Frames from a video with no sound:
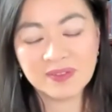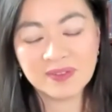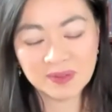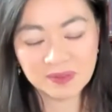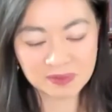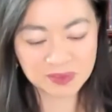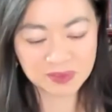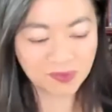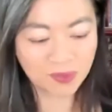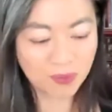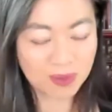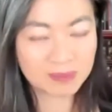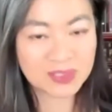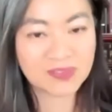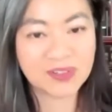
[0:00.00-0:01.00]
you know, those
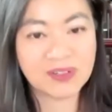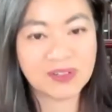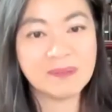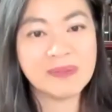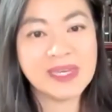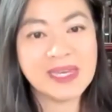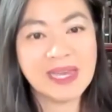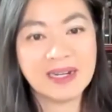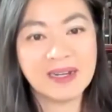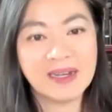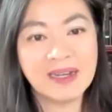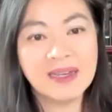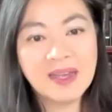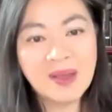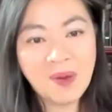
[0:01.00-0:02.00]
forms of her and Pieta